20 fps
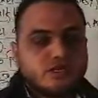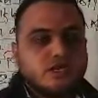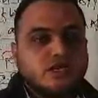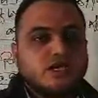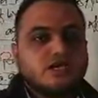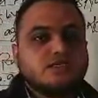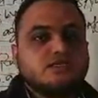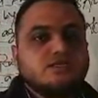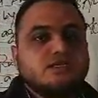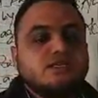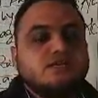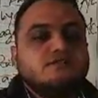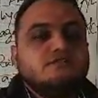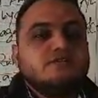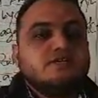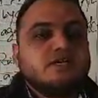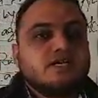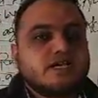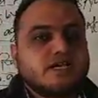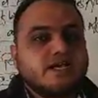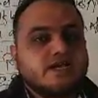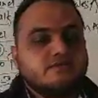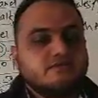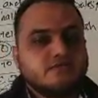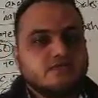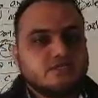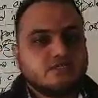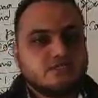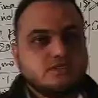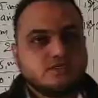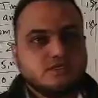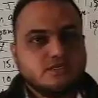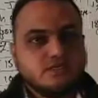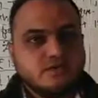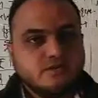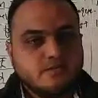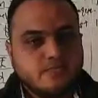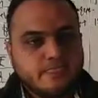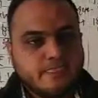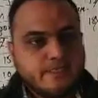Class 11 Accountancy,
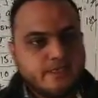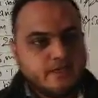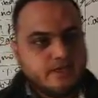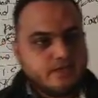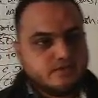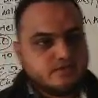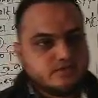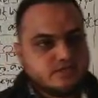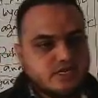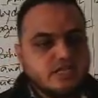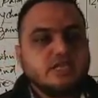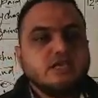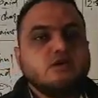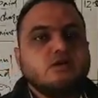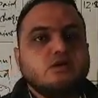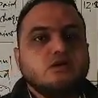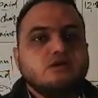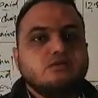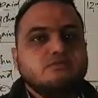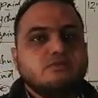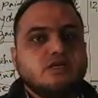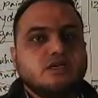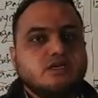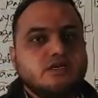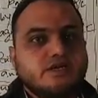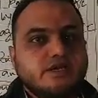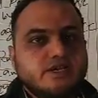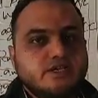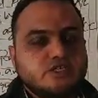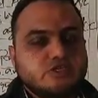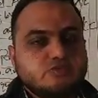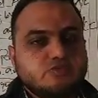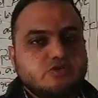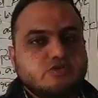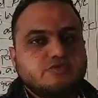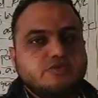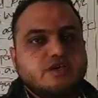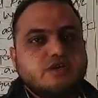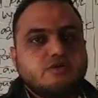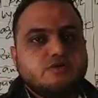3 columnar cash
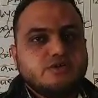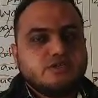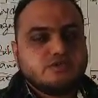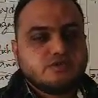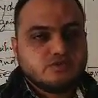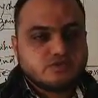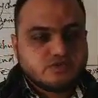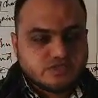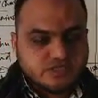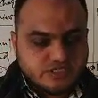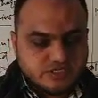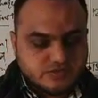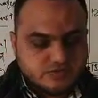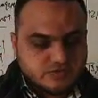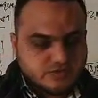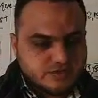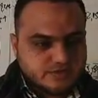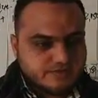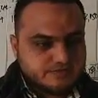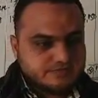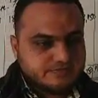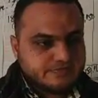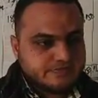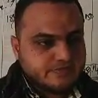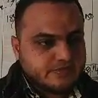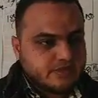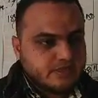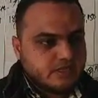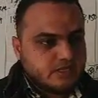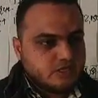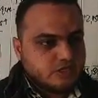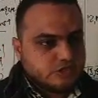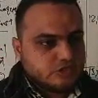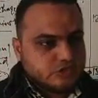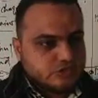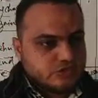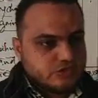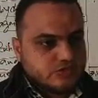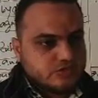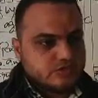book we are going to see today.
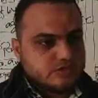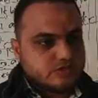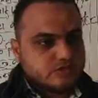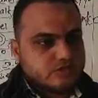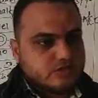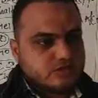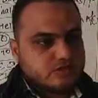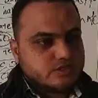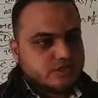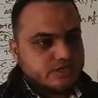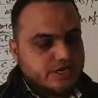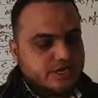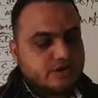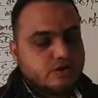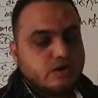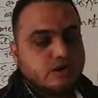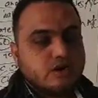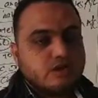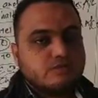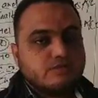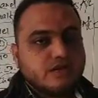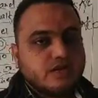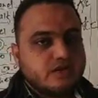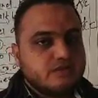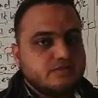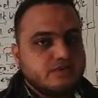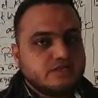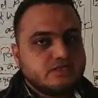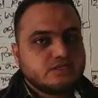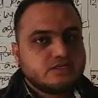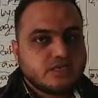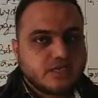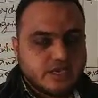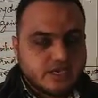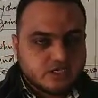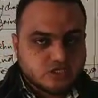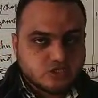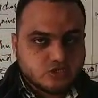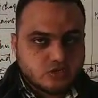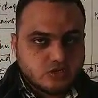Students, 3 columnar means
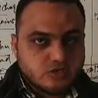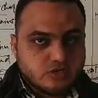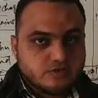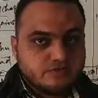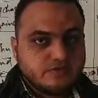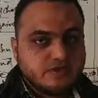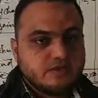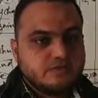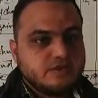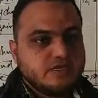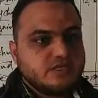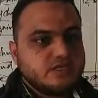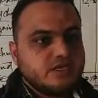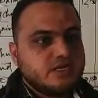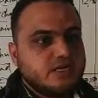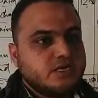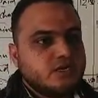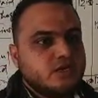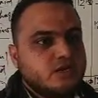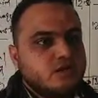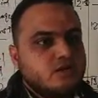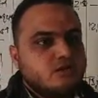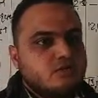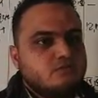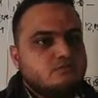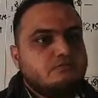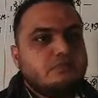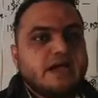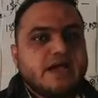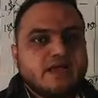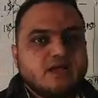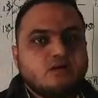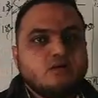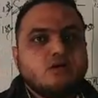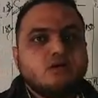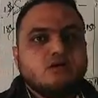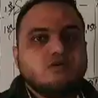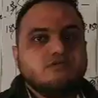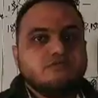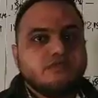cash column will be there, bank
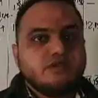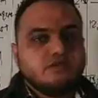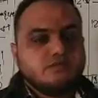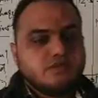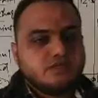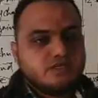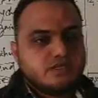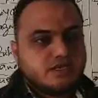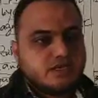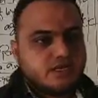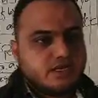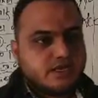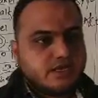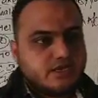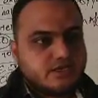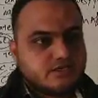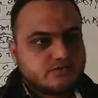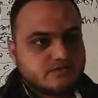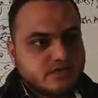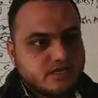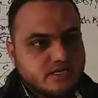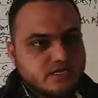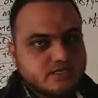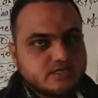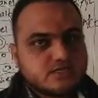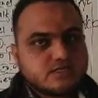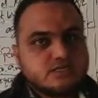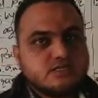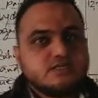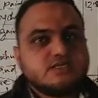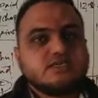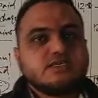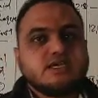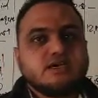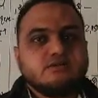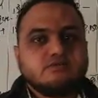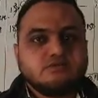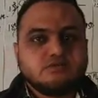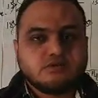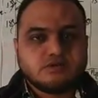column will be there, as well as
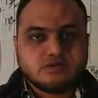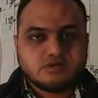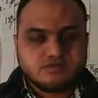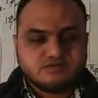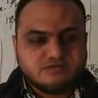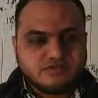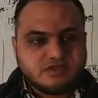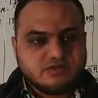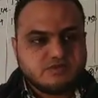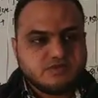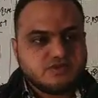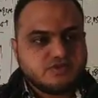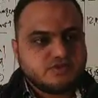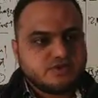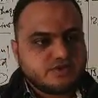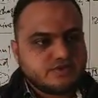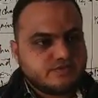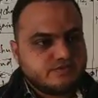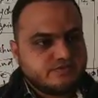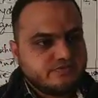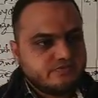discount column will be there.